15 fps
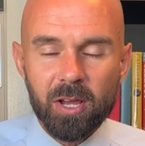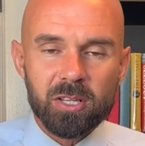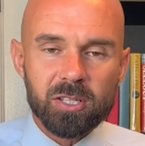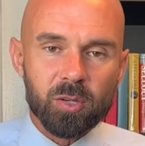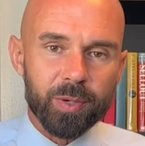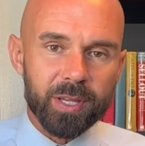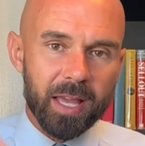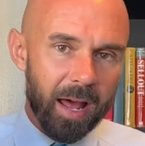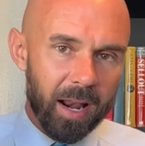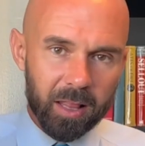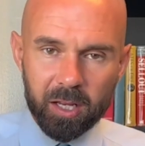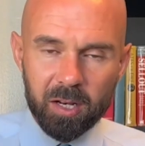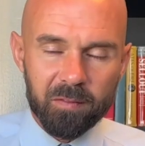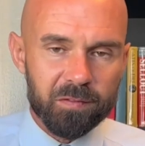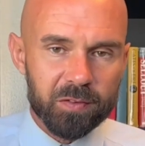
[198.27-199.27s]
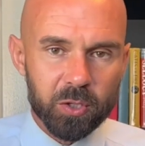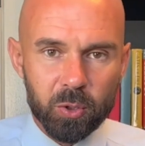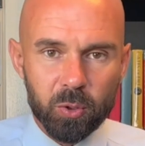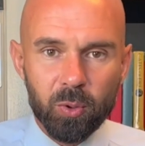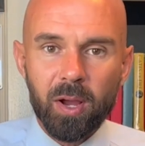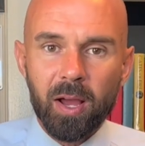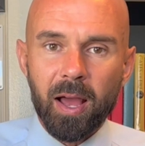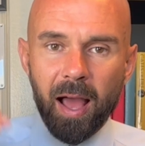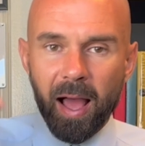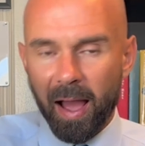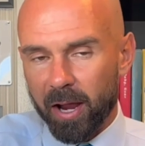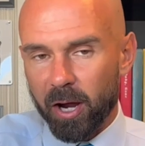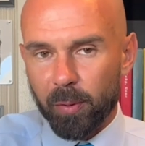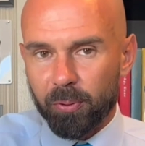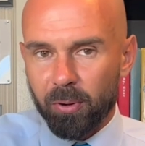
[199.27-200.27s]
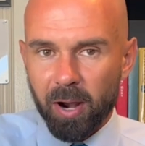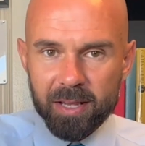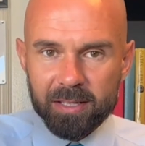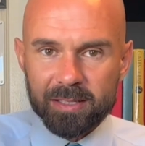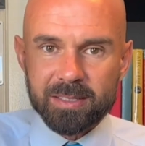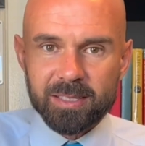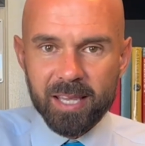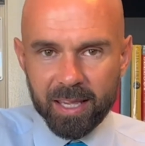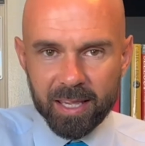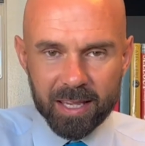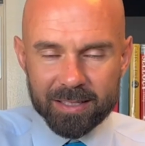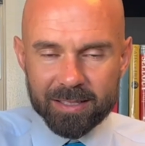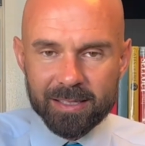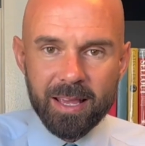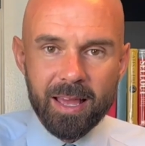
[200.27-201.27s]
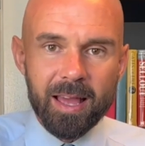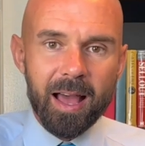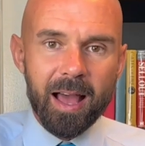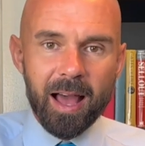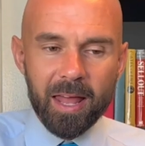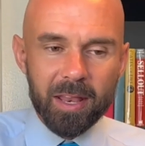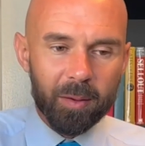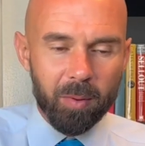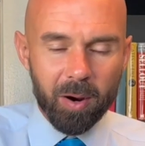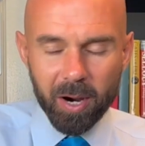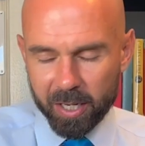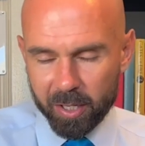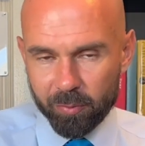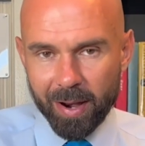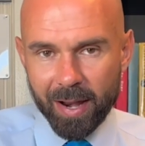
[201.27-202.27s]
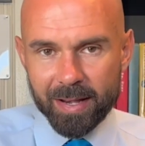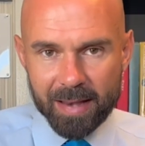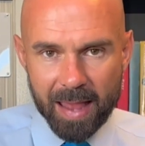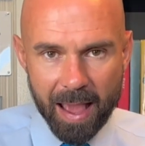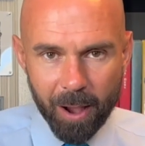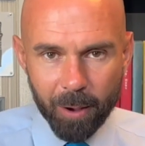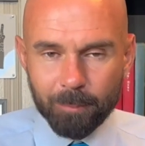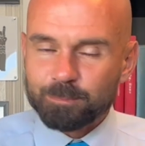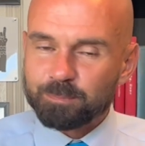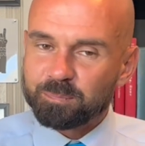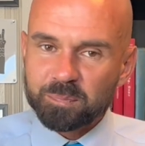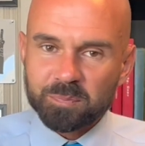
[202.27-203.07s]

So we got a few higher priced tickets on the market right now.